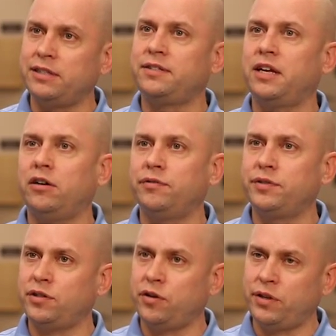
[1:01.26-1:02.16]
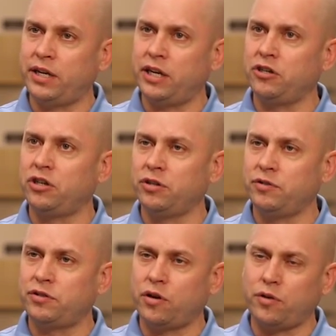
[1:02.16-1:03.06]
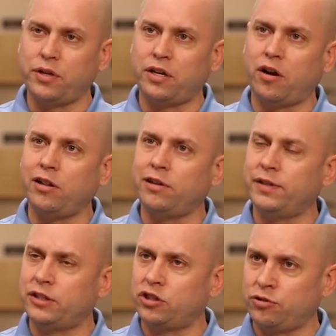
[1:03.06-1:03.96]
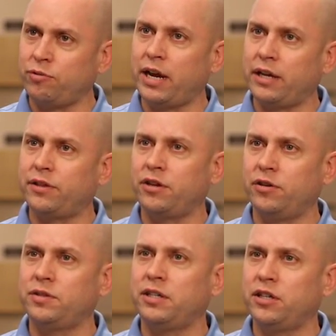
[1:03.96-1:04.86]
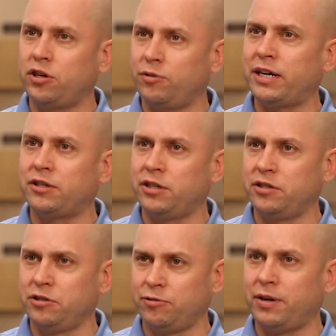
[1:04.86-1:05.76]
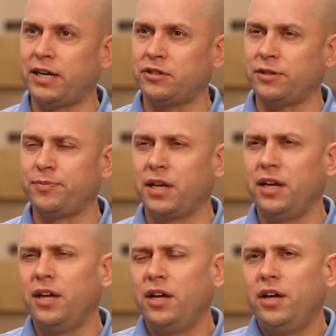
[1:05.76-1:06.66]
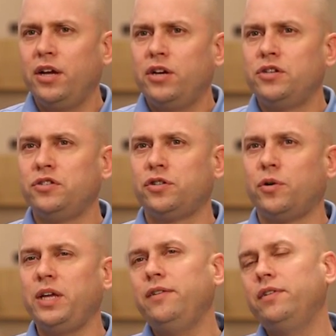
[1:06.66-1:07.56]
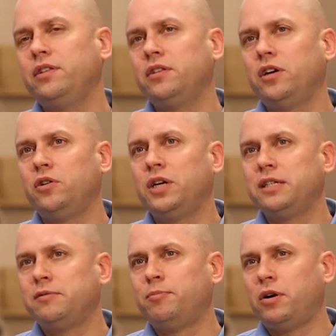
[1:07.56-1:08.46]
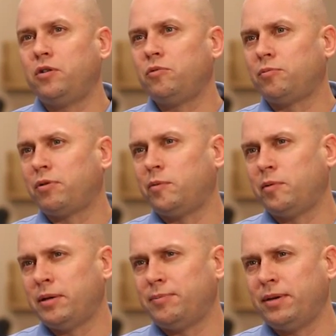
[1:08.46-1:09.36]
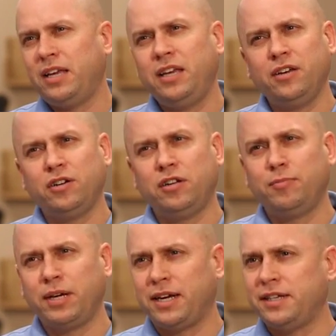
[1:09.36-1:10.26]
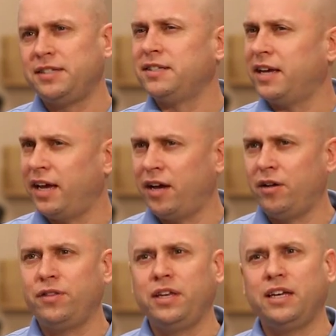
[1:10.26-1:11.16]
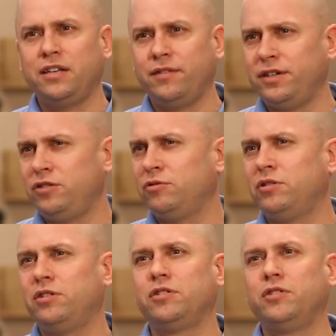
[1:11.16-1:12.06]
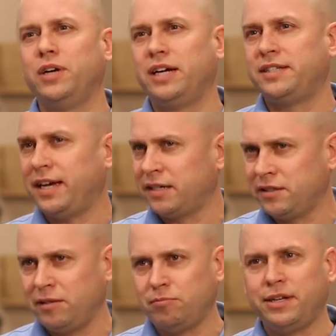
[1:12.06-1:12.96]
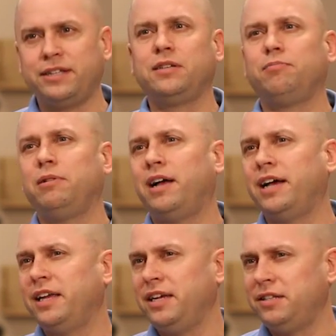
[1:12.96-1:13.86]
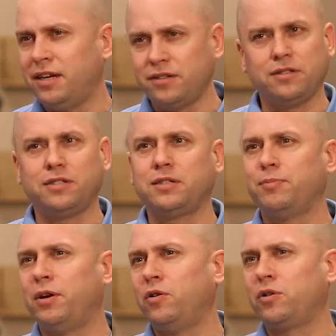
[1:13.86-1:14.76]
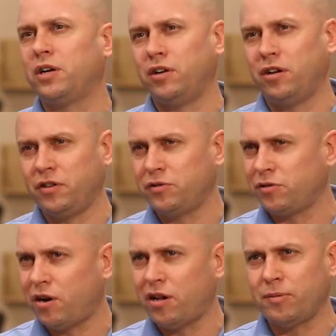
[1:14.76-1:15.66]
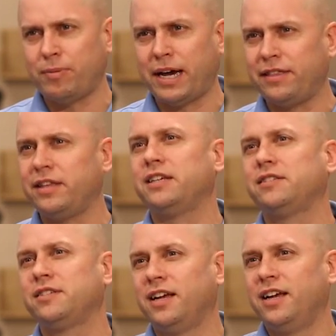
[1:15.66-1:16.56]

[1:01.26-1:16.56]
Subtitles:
itself so that all of its strength goes in the correct direction. So even though his bone will probably be healed because he's a healthy individual who has excellent blood supply, he doesn't smoke, and those are all the bad things.